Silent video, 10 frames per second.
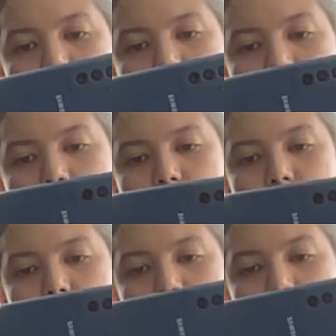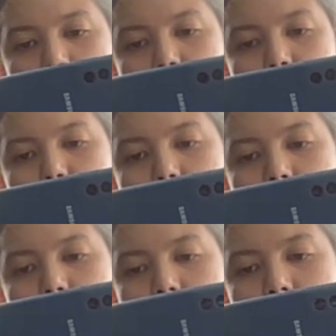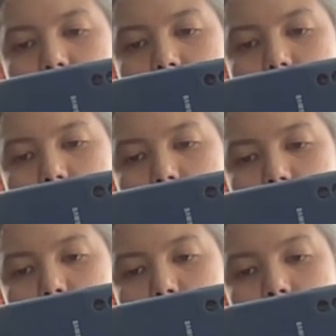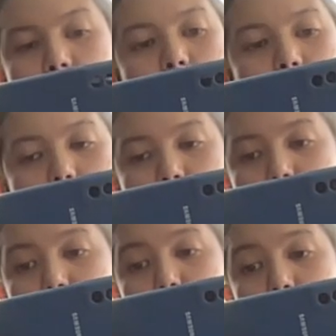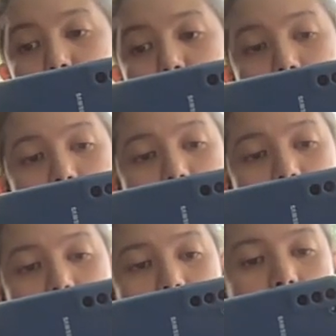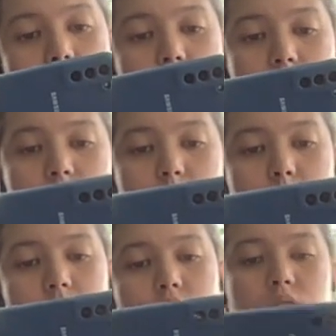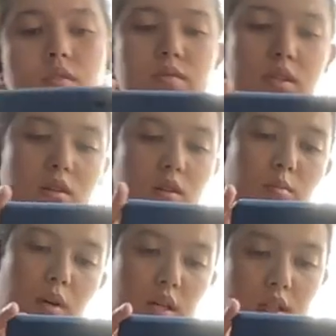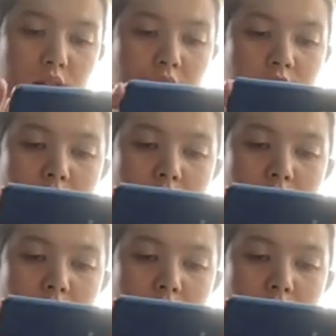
your chi is strong, so your chi is shield will be bigger and extend beyond your physical body,